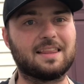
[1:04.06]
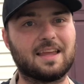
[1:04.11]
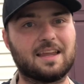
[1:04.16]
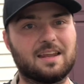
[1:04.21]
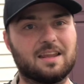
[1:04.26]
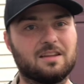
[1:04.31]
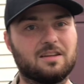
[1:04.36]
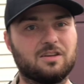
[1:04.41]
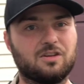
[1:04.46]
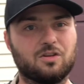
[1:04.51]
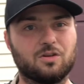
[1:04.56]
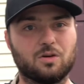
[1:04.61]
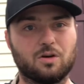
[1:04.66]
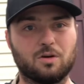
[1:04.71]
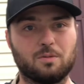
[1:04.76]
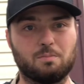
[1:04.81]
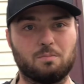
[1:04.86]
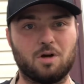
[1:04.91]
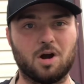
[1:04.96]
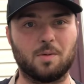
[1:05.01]
that into
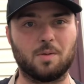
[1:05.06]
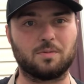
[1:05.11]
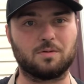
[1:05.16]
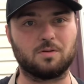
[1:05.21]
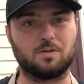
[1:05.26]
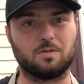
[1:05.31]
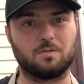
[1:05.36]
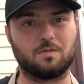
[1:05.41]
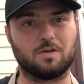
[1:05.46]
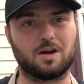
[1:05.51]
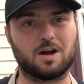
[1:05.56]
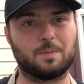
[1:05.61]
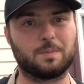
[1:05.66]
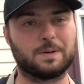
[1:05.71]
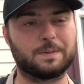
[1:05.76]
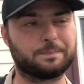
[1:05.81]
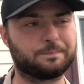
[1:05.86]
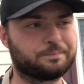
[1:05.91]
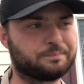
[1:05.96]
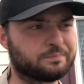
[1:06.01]
your barbecue
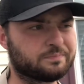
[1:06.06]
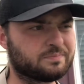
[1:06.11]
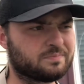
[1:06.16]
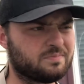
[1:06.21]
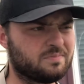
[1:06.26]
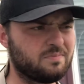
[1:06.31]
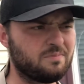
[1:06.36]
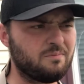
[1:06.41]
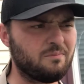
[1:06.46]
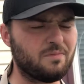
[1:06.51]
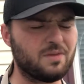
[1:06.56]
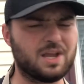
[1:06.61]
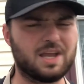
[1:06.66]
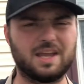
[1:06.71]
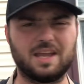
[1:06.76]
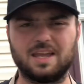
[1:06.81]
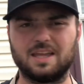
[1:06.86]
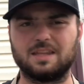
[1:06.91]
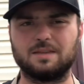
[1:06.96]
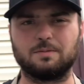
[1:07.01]
environment
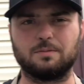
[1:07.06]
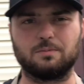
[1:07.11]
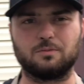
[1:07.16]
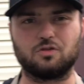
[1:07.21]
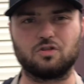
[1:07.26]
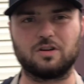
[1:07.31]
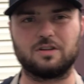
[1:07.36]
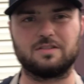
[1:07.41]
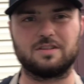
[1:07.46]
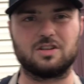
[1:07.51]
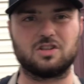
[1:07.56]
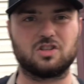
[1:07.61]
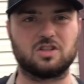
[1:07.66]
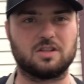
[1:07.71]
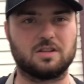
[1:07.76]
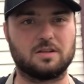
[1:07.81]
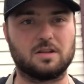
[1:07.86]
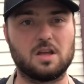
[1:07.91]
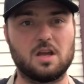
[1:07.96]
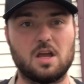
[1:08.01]
and
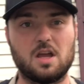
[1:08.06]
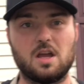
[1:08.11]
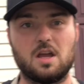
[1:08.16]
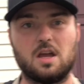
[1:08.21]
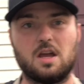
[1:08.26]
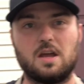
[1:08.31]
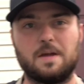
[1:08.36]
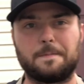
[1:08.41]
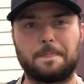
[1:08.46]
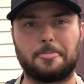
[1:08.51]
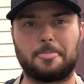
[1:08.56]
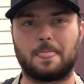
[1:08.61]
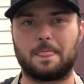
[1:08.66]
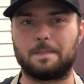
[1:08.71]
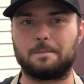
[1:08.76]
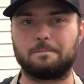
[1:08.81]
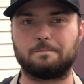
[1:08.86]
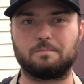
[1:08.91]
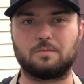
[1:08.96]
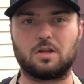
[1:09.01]
transition
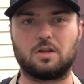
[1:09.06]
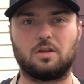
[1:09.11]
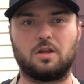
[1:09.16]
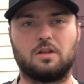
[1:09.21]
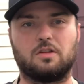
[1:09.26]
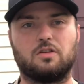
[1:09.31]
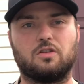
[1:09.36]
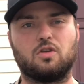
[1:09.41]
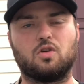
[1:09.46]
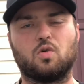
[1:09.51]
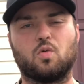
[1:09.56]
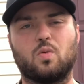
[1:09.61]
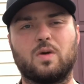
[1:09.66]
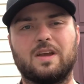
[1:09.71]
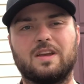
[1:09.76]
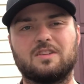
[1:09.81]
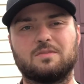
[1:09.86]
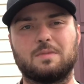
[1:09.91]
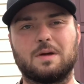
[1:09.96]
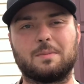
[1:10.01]
into your
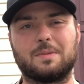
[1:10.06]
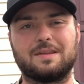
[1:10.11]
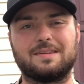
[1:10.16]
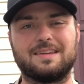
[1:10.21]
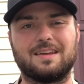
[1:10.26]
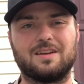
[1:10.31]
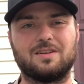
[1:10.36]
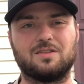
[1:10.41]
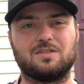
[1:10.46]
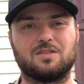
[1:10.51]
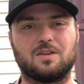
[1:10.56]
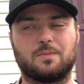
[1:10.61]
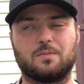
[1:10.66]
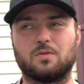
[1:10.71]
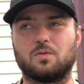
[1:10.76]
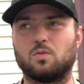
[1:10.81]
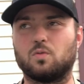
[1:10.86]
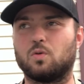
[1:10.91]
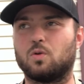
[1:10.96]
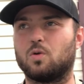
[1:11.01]
wings. But I'm gonna tell you something
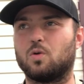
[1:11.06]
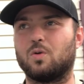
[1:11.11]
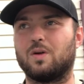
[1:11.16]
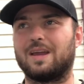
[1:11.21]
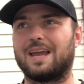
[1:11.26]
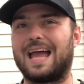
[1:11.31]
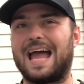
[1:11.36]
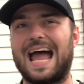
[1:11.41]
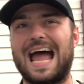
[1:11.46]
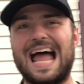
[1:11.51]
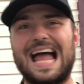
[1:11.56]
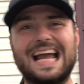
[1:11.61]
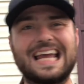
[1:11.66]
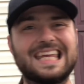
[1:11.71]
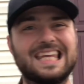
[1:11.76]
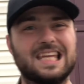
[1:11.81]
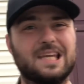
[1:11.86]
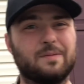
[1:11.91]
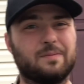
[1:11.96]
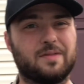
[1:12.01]
real quick. I
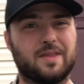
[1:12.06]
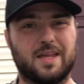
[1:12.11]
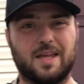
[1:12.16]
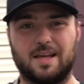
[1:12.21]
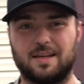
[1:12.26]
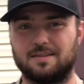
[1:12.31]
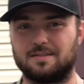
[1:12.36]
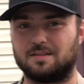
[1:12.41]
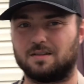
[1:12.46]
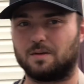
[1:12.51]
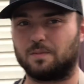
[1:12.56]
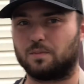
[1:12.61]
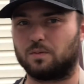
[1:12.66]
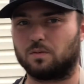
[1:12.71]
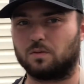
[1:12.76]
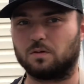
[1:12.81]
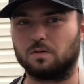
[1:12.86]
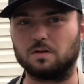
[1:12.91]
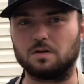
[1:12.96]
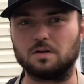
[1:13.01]
keep things simple.